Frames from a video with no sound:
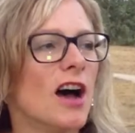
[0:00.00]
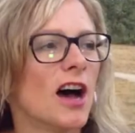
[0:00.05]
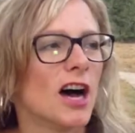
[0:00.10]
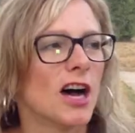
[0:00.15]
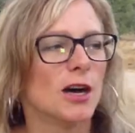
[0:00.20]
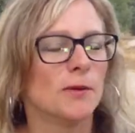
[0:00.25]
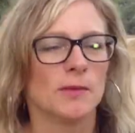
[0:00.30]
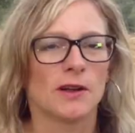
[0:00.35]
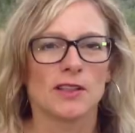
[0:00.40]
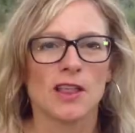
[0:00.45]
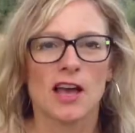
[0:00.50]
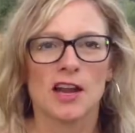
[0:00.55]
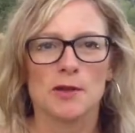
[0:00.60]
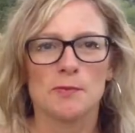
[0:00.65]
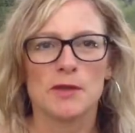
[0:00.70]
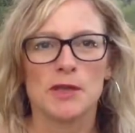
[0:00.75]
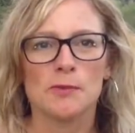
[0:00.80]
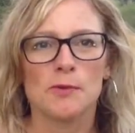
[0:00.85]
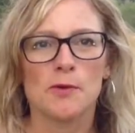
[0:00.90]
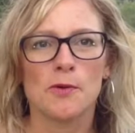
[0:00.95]
A lot of
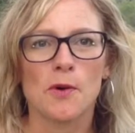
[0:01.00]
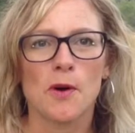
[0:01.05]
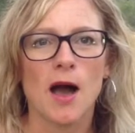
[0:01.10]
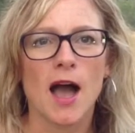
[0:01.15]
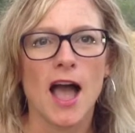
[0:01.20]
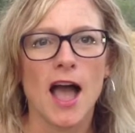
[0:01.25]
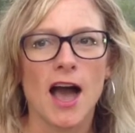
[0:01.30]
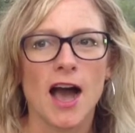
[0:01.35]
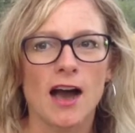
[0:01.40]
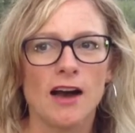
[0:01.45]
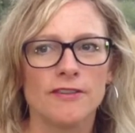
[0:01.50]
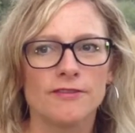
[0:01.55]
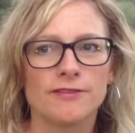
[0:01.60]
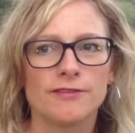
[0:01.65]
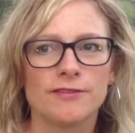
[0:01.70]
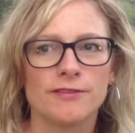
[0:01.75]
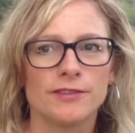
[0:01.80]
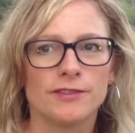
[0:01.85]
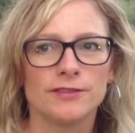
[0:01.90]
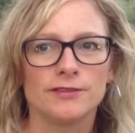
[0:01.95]
people will have
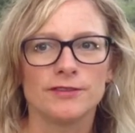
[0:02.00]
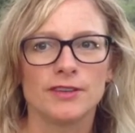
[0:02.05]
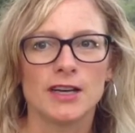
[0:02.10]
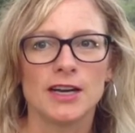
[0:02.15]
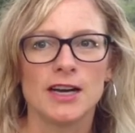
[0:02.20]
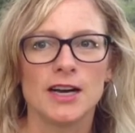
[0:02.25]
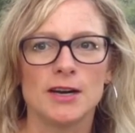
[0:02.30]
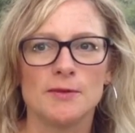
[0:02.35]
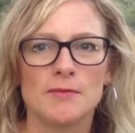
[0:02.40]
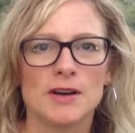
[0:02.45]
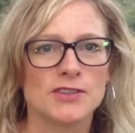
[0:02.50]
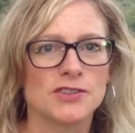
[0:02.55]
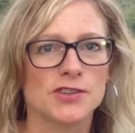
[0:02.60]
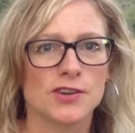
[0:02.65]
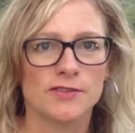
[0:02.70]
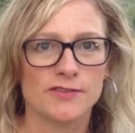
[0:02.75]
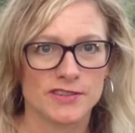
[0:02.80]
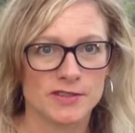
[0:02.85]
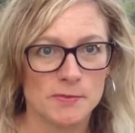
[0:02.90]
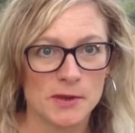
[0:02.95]
a
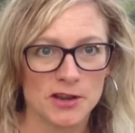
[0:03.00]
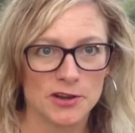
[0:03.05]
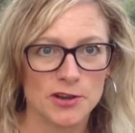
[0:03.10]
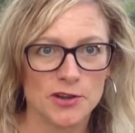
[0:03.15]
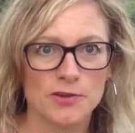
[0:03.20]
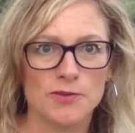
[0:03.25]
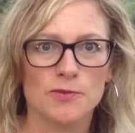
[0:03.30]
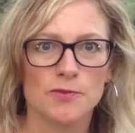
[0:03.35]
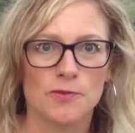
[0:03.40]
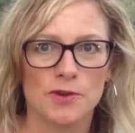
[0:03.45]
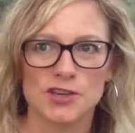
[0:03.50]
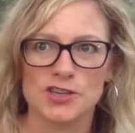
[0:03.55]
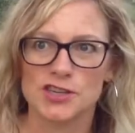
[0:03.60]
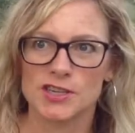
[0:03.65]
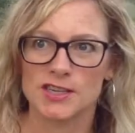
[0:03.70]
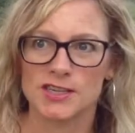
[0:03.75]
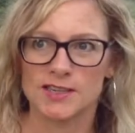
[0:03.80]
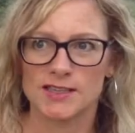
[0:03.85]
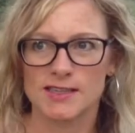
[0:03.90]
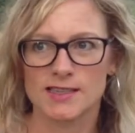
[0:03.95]
service menu, which
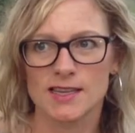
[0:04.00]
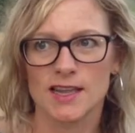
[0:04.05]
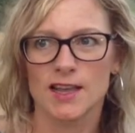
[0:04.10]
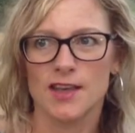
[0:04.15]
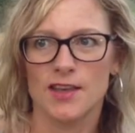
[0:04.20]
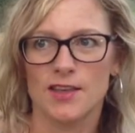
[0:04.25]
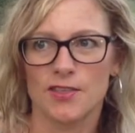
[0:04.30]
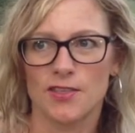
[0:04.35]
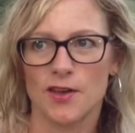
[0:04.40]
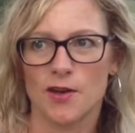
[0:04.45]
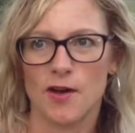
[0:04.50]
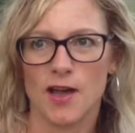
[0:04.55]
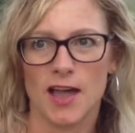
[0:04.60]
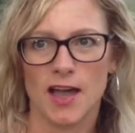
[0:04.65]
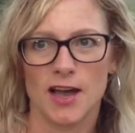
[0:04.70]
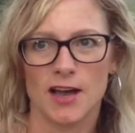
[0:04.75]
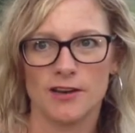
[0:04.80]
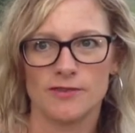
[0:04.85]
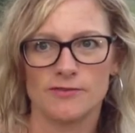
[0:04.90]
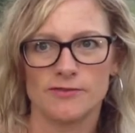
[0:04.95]
is
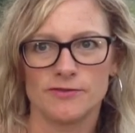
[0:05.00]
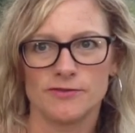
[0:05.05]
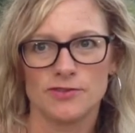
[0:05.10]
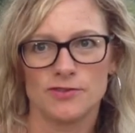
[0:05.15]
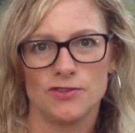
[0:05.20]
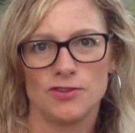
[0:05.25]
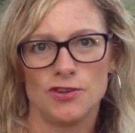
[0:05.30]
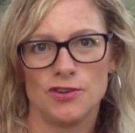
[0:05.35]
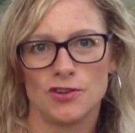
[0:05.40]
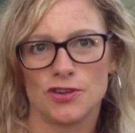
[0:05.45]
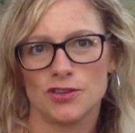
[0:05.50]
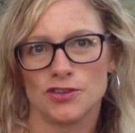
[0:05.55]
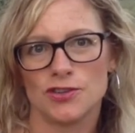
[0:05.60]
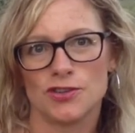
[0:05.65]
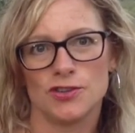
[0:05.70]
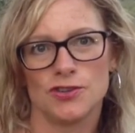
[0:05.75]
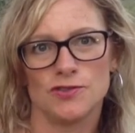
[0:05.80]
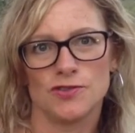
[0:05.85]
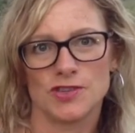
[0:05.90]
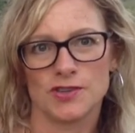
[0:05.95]
you can
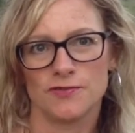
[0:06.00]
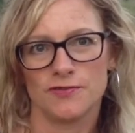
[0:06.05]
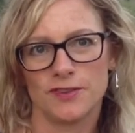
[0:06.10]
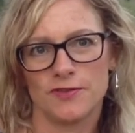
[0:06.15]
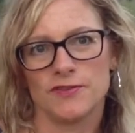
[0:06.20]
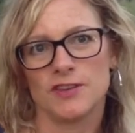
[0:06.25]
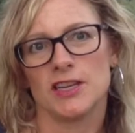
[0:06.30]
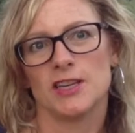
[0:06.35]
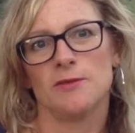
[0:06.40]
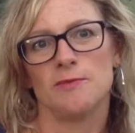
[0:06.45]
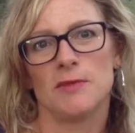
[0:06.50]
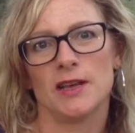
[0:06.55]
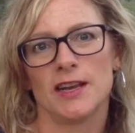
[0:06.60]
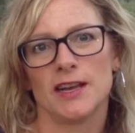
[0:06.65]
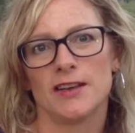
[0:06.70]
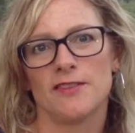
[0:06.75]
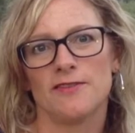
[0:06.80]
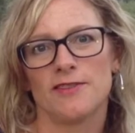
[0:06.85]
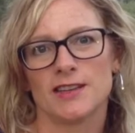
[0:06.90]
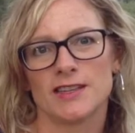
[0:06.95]
choose a
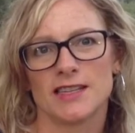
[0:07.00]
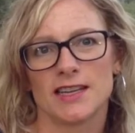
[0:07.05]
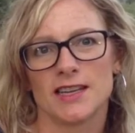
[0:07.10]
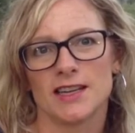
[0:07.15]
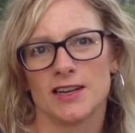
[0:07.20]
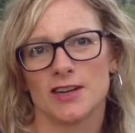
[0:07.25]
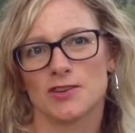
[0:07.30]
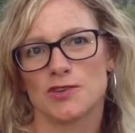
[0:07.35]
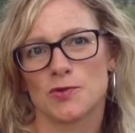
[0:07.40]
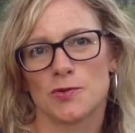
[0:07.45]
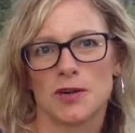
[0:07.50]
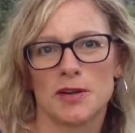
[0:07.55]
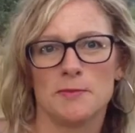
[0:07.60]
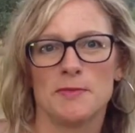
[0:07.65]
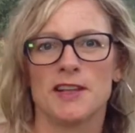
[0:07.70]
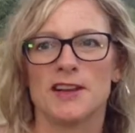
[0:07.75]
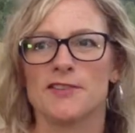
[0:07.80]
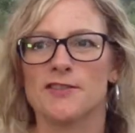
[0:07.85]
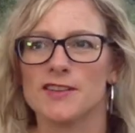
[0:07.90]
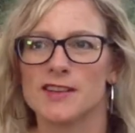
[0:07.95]
15-minute visit, a
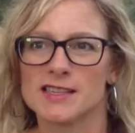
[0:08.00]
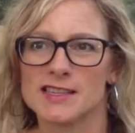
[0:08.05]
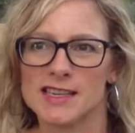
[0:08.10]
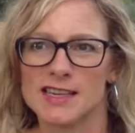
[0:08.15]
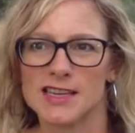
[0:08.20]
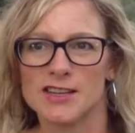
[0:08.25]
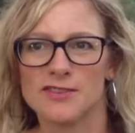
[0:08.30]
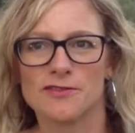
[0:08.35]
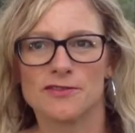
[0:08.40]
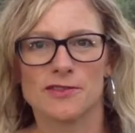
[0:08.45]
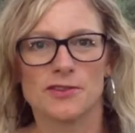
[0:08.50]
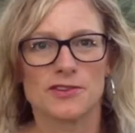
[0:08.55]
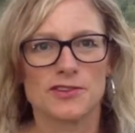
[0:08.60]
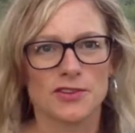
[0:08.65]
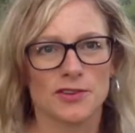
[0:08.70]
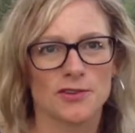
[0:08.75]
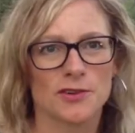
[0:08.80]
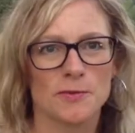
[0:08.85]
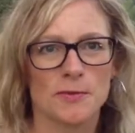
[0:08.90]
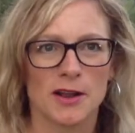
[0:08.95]
20-minute visit for a
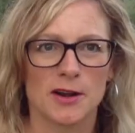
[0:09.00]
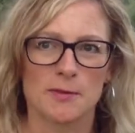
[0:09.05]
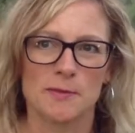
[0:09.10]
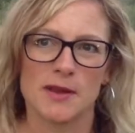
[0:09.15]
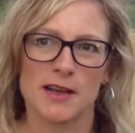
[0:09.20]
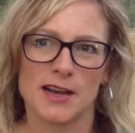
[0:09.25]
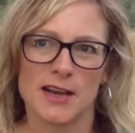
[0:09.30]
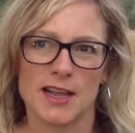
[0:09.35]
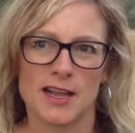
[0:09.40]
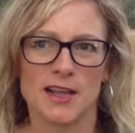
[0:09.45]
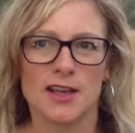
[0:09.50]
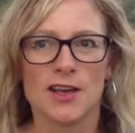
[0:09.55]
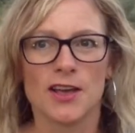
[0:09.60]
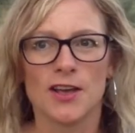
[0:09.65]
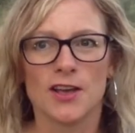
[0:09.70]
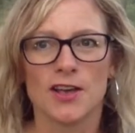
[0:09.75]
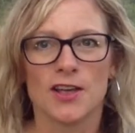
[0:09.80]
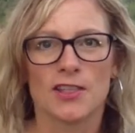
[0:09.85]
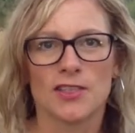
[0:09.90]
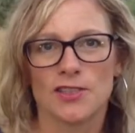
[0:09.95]
certain amount of money,
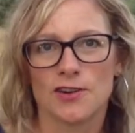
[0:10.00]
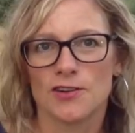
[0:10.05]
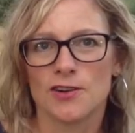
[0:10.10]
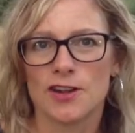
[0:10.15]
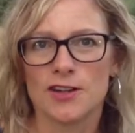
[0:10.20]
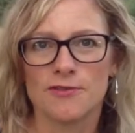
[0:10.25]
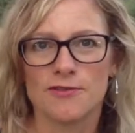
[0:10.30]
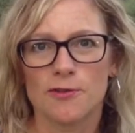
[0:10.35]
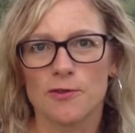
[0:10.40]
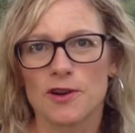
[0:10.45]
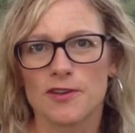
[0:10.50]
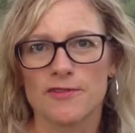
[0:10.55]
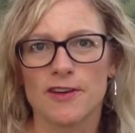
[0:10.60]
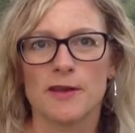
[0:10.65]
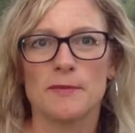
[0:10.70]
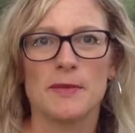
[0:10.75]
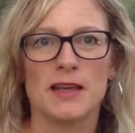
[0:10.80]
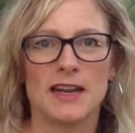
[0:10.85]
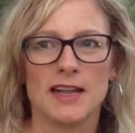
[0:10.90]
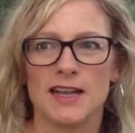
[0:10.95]
30,
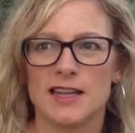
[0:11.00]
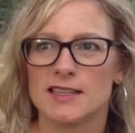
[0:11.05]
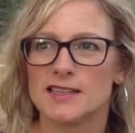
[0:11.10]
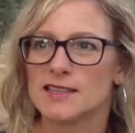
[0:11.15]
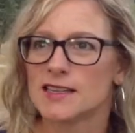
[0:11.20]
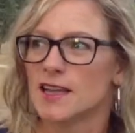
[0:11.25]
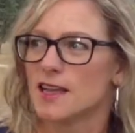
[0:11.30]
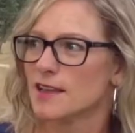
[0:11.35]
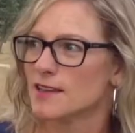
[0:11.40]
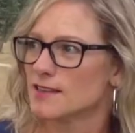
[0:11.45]
45 minutes.